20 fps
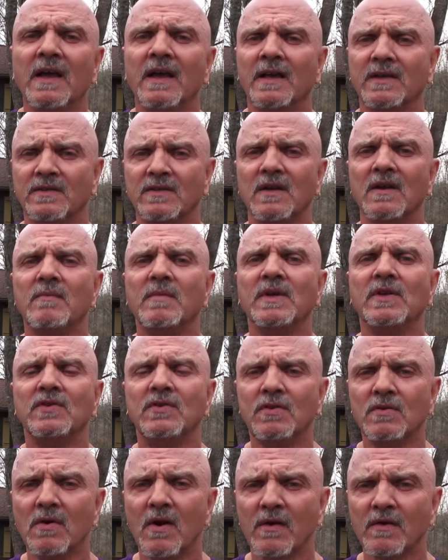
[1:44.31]
It's going to be
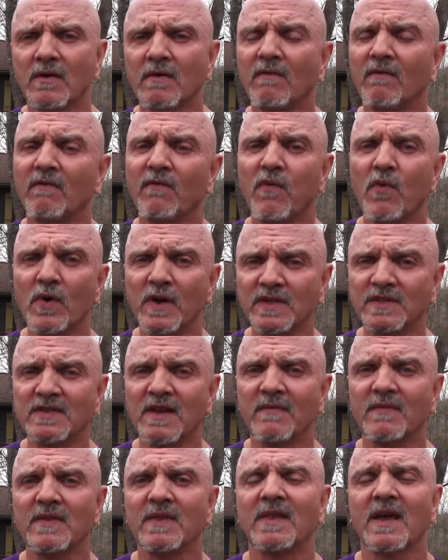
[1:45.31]

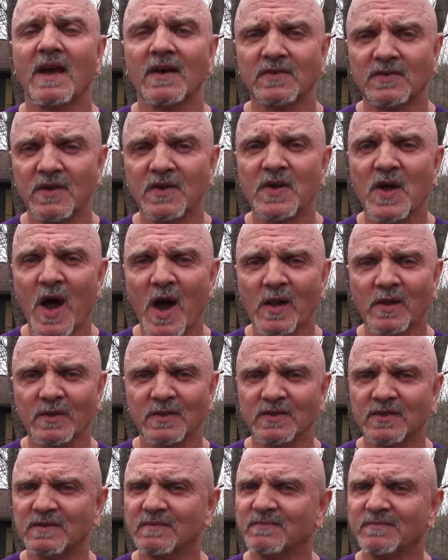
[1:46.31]

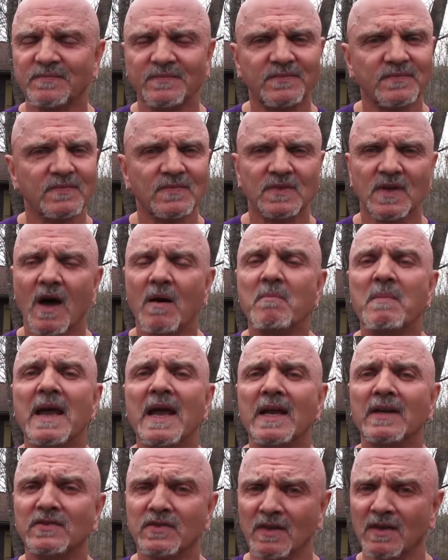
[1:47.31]
$247,000.
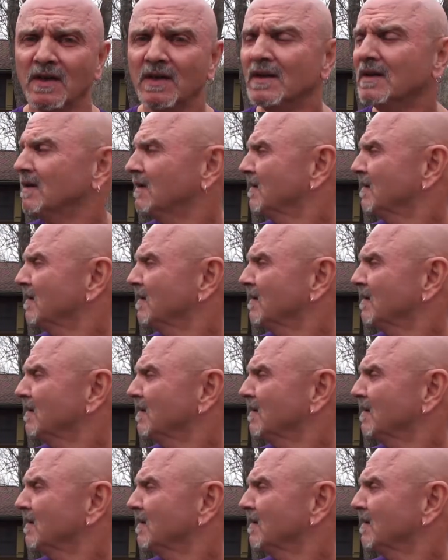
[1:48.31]
Amazing.